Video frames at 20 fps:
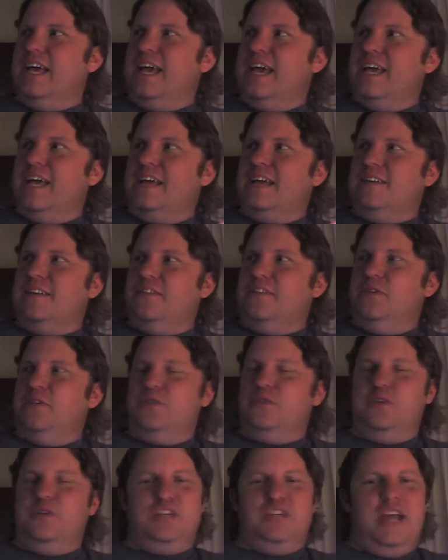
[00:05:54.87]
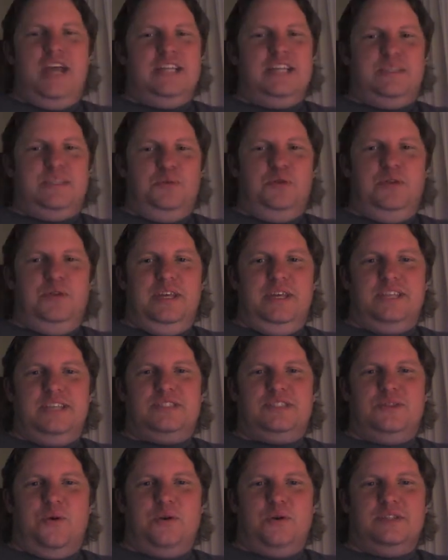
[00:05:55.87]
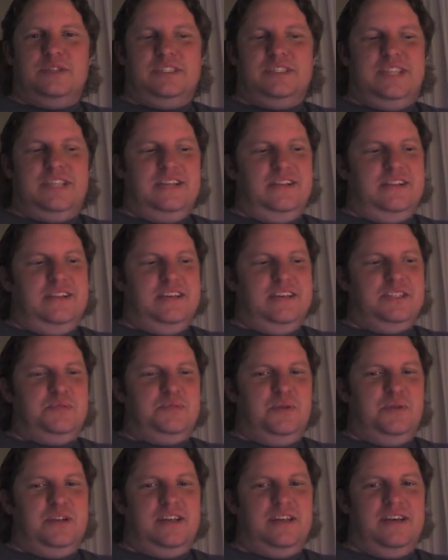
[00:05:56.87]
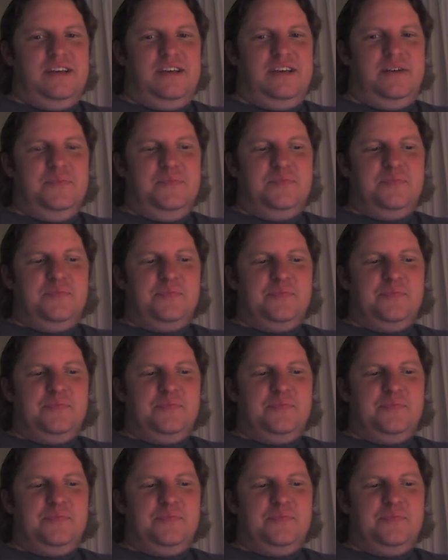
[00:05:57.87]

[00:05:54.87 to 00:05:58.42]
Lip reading: And she had some unique stories to say the least. But